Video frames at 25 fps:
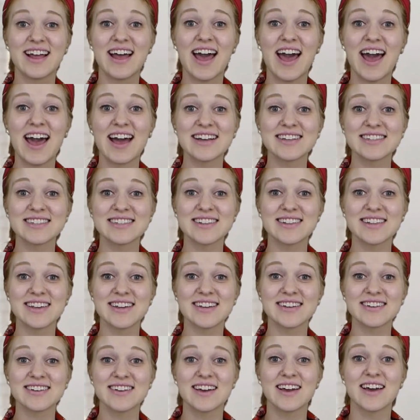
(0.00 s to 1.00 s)

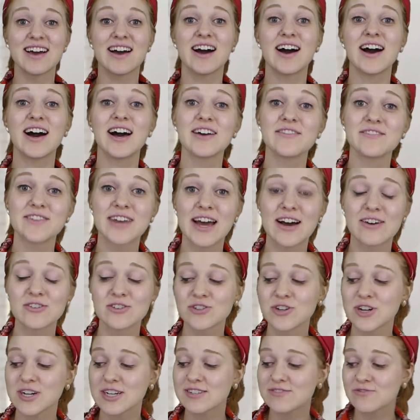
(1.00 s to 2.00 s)
Excellent! I've now
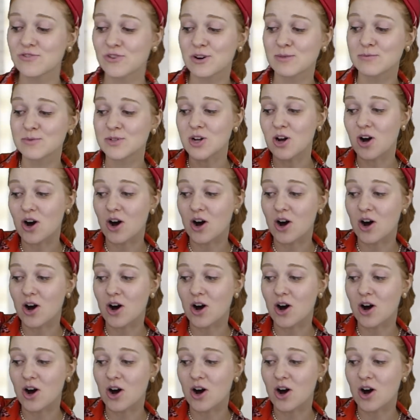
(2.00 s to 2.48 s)
transformed